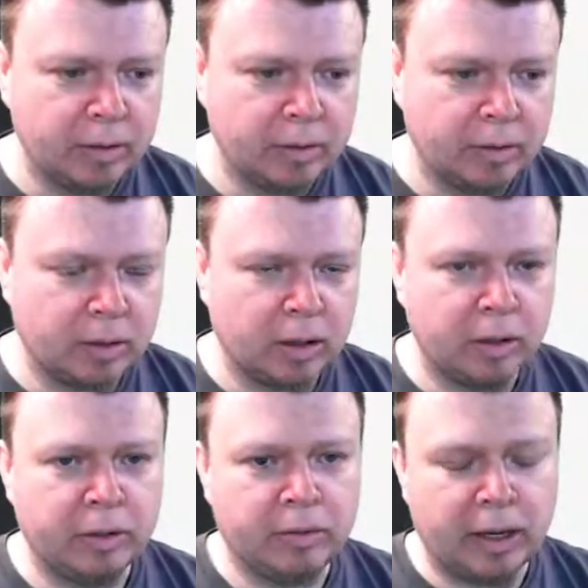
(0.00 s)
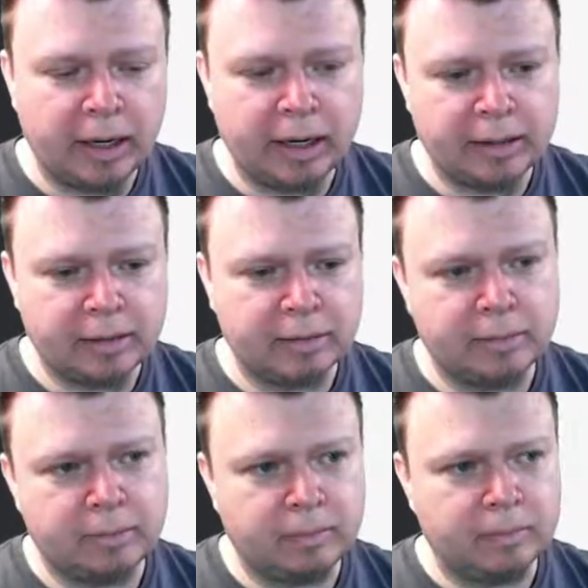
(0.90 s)
So if they had
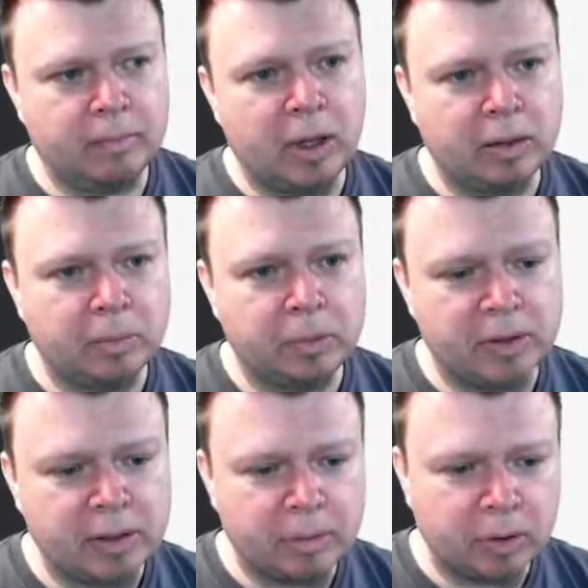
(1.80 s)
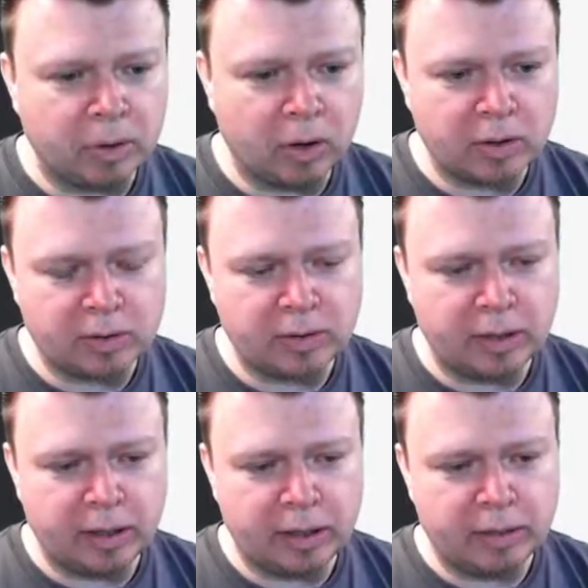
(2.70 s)
multiple separate costs,
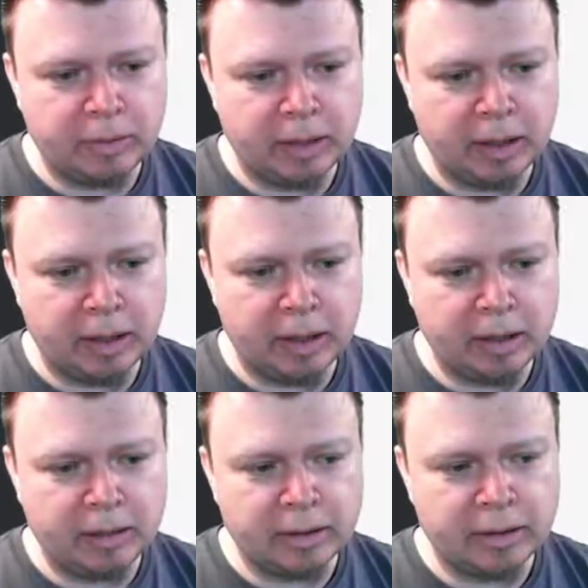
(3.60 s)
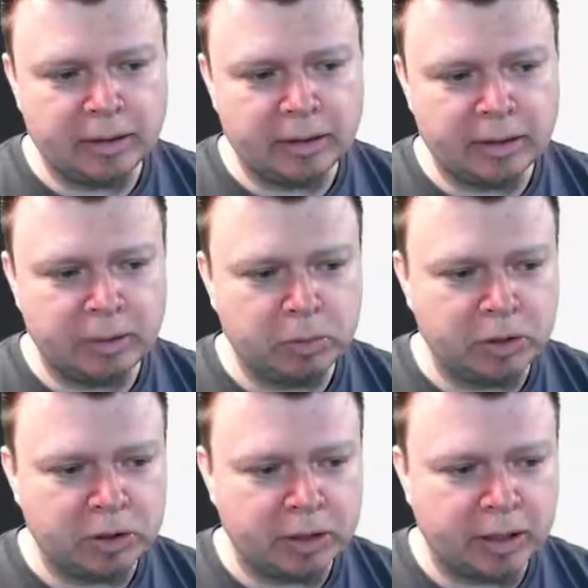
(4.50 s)
then it would
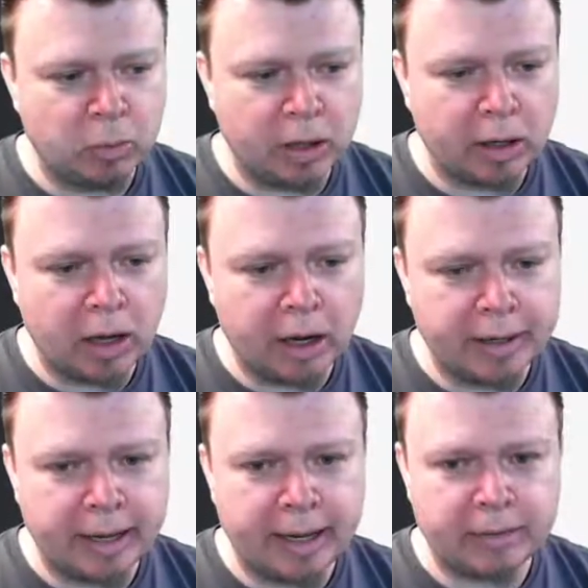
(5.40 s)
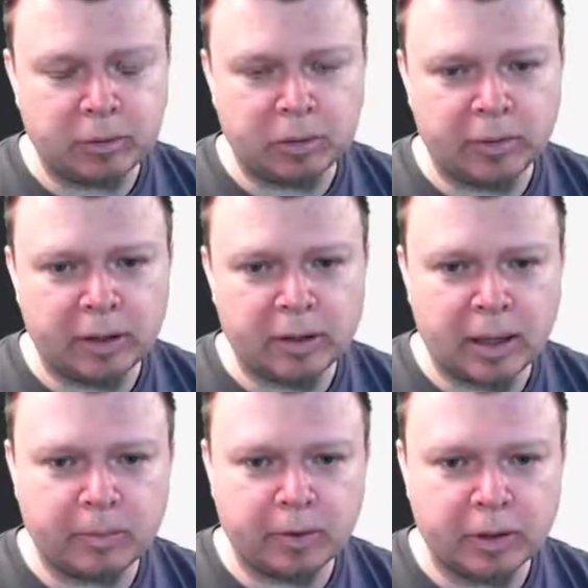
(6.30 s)
just get one line and add all of those
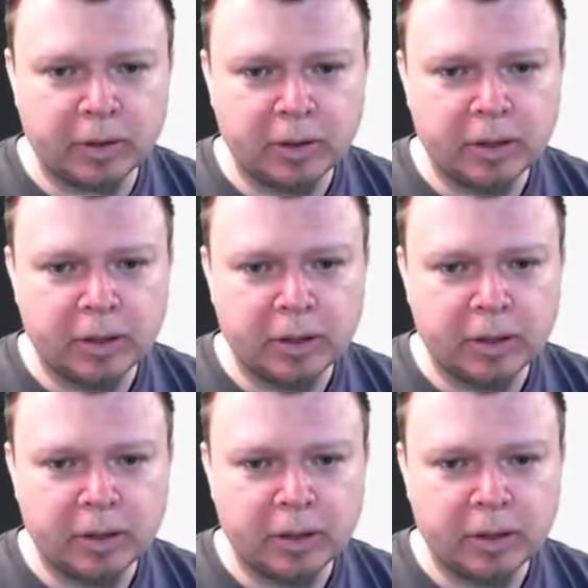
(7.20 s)
up for you.